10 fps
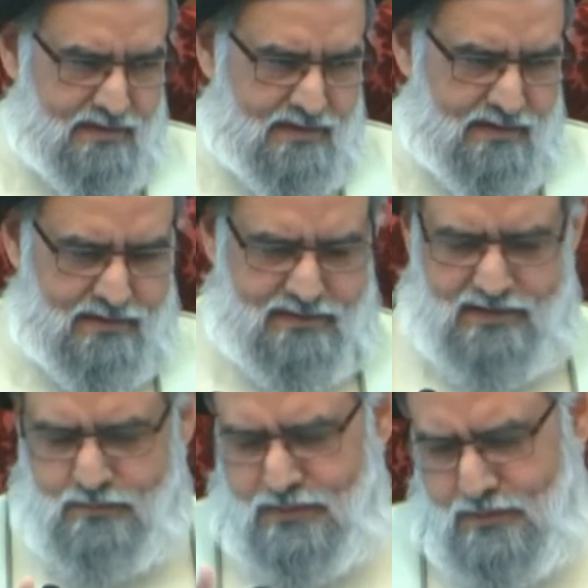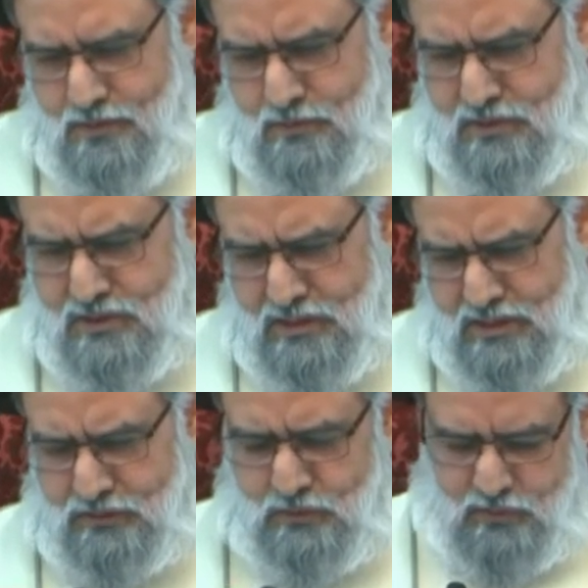And then we'll go to a
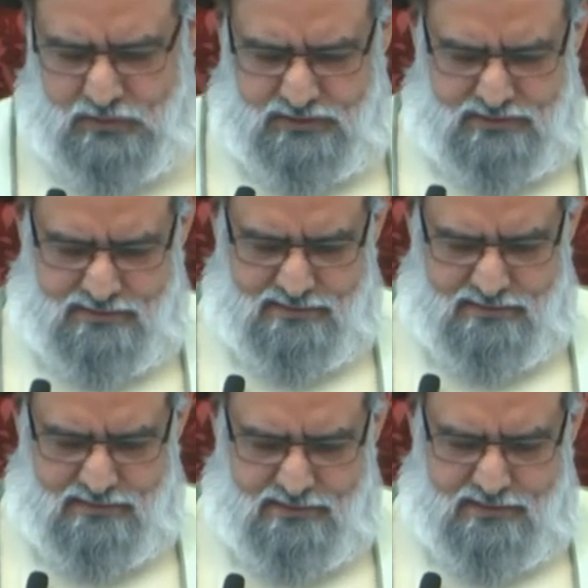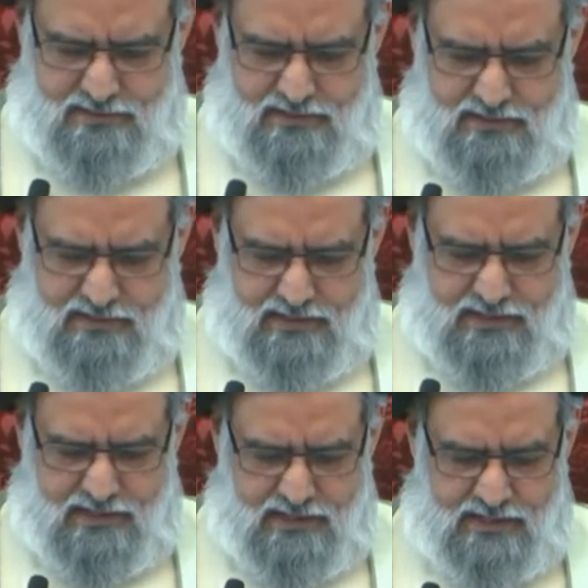Shia source.
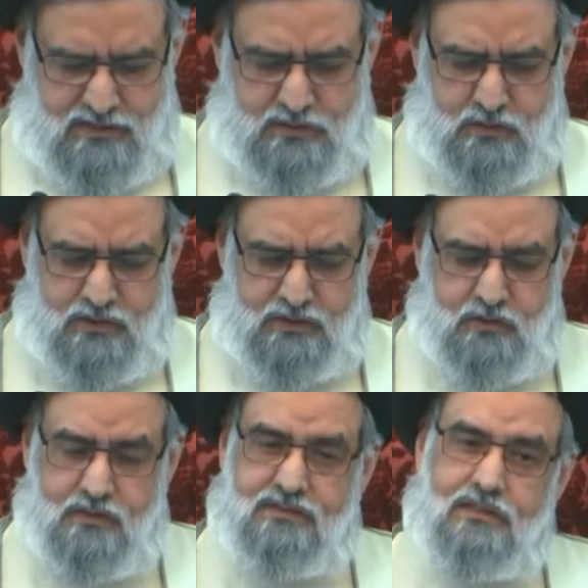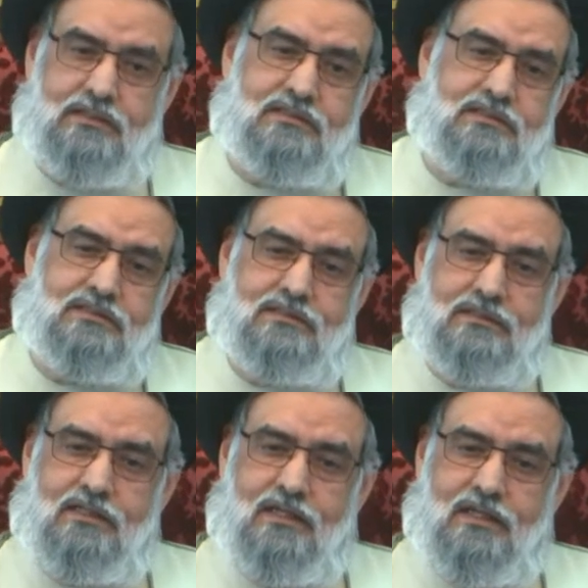In the Sunni sources,
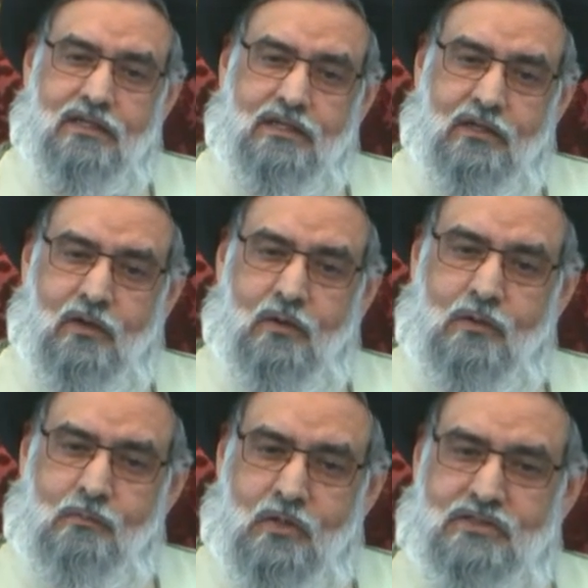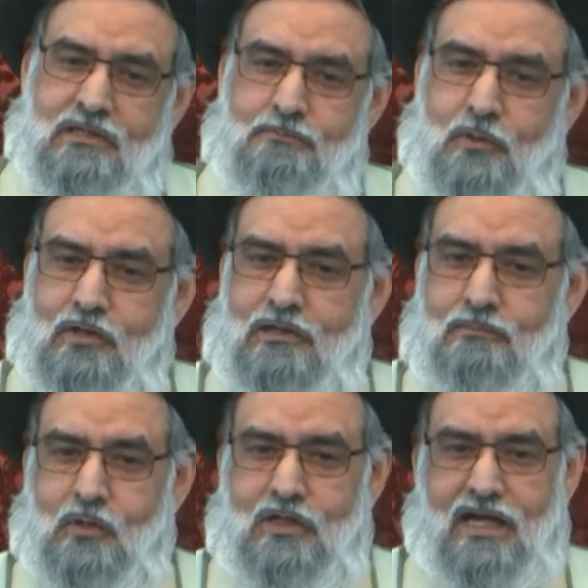you know, the most important
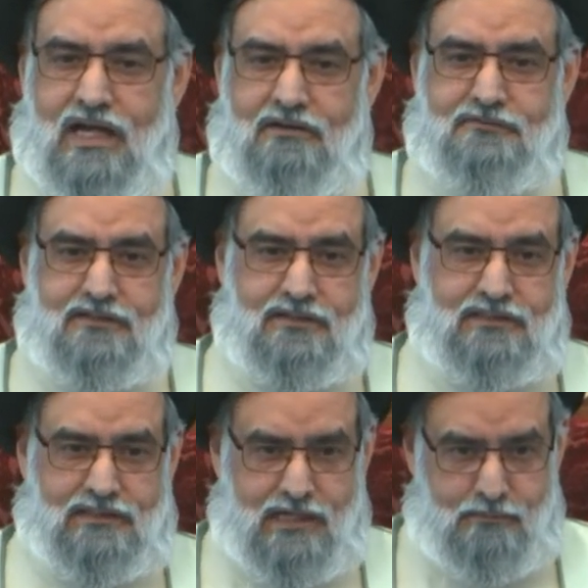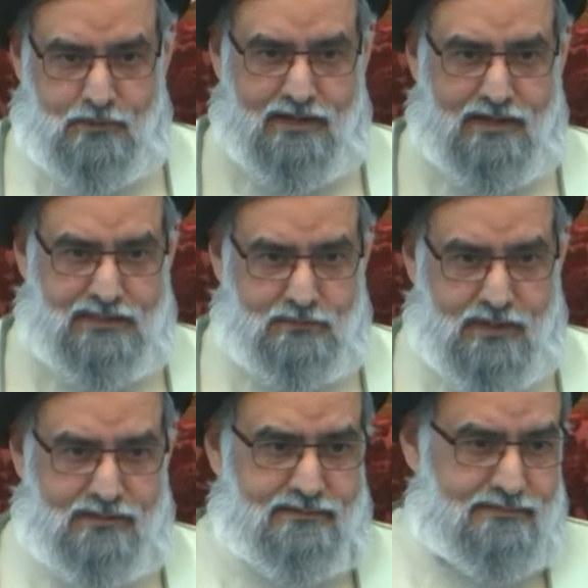book after Kitabullah is
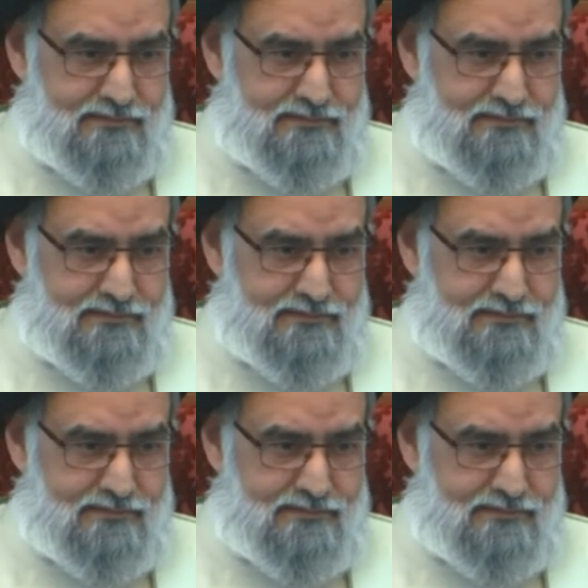what?